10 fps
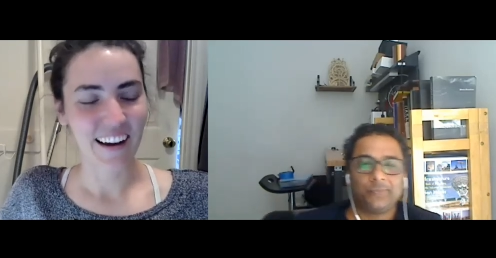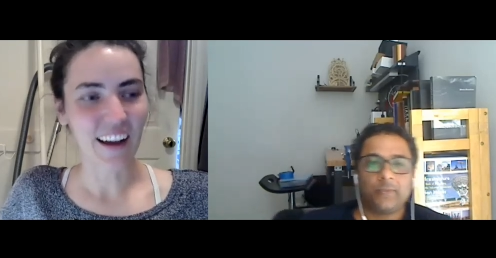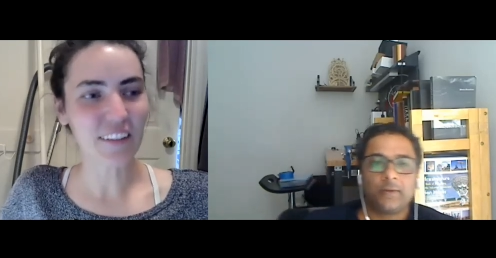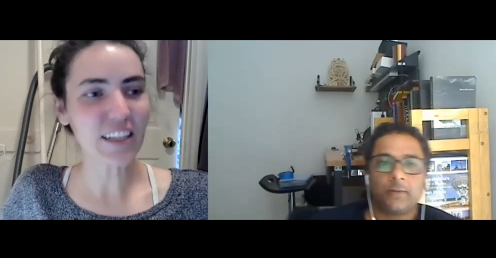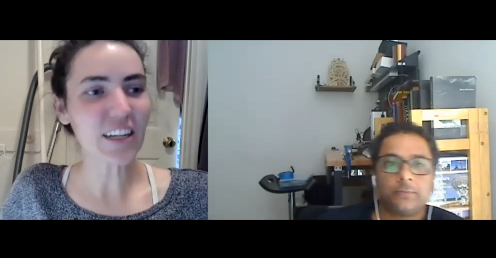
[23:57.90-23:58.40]

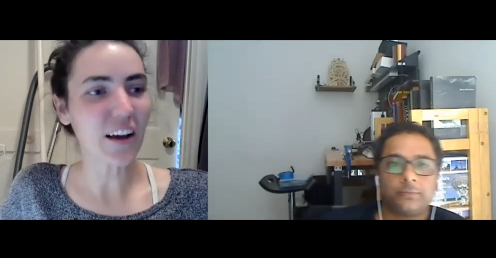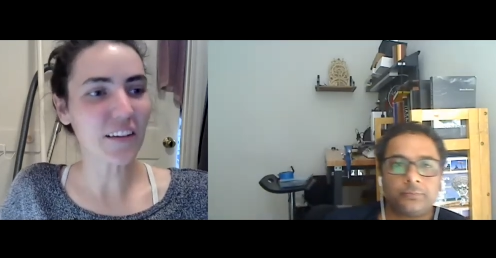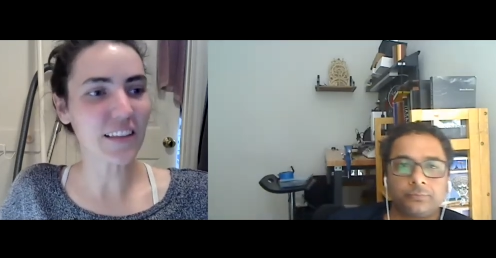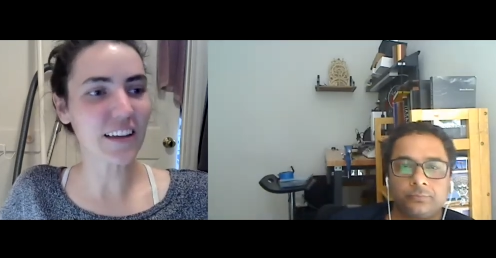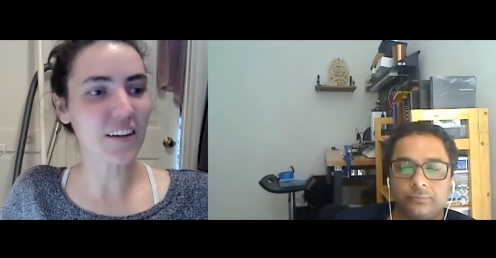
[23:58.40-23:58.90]
Speaker 1: I mean
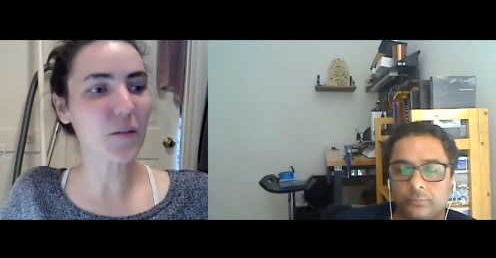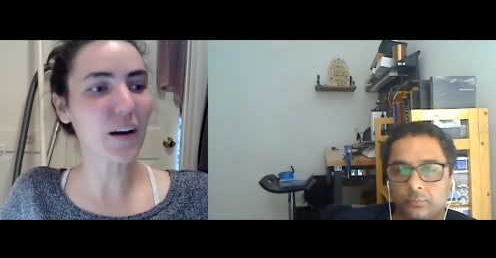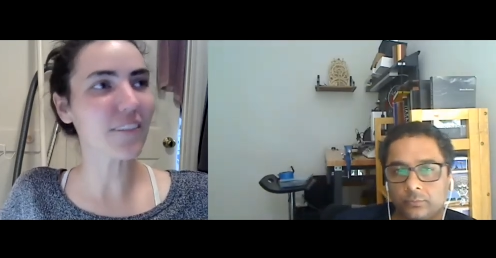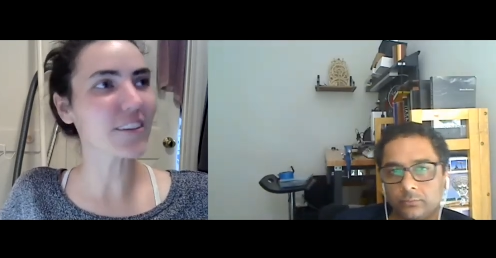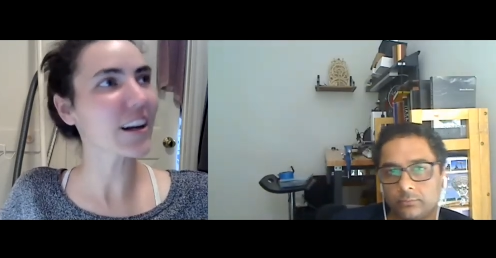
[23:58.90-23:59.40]
the
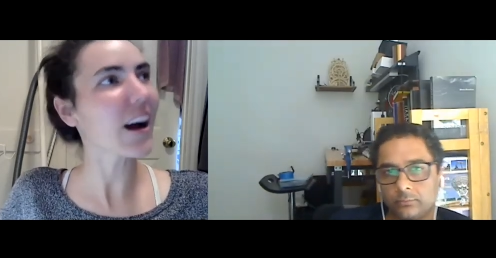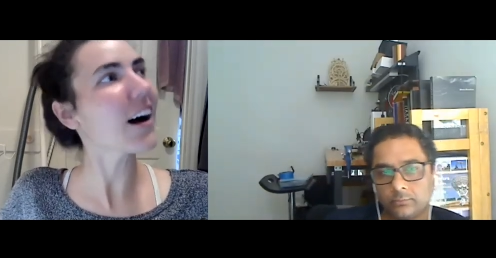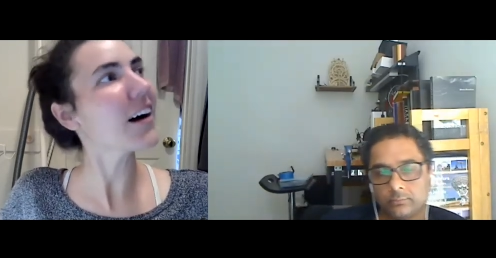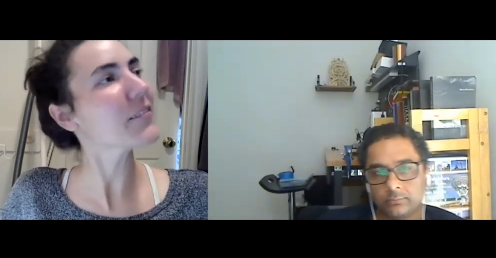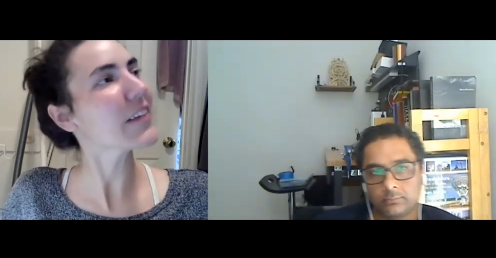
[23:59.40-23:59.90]
whatever.
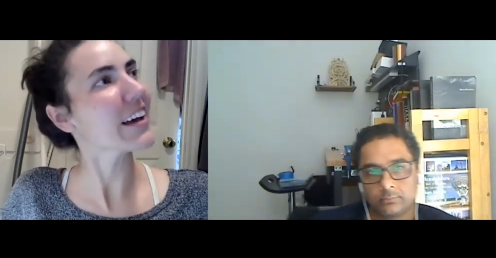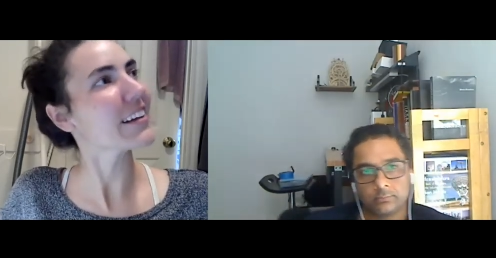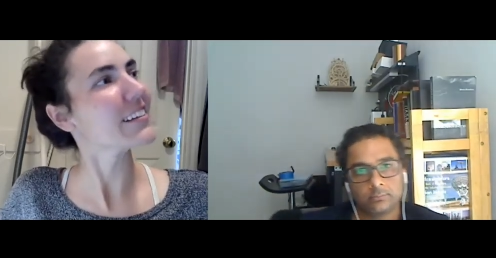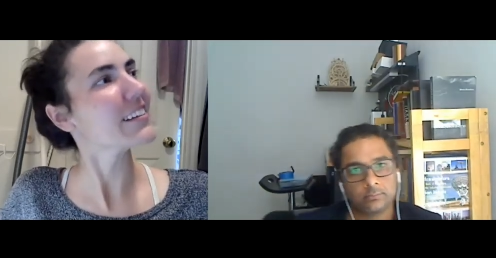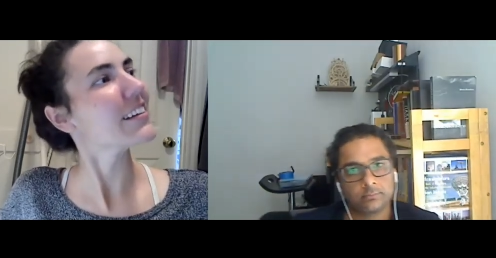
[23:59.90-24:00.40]
Oh uh, man.